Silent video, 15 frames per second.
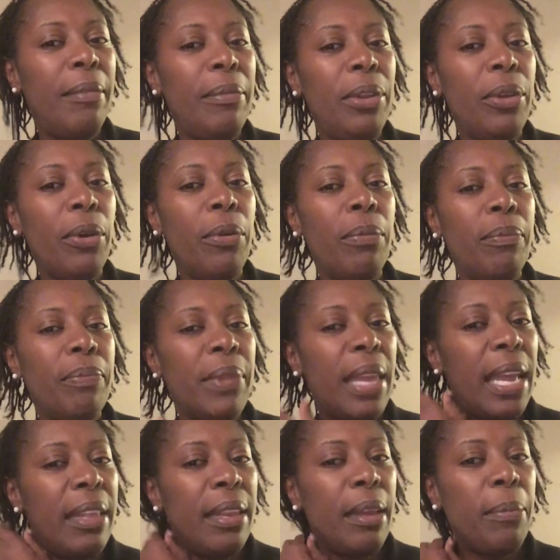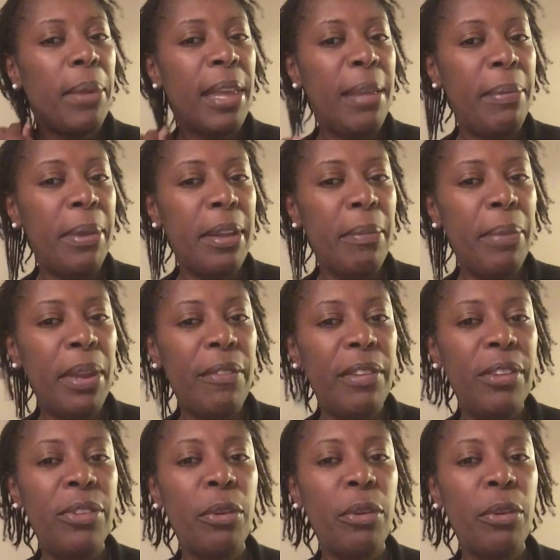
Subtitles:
you know, ended up keeping a bit of it.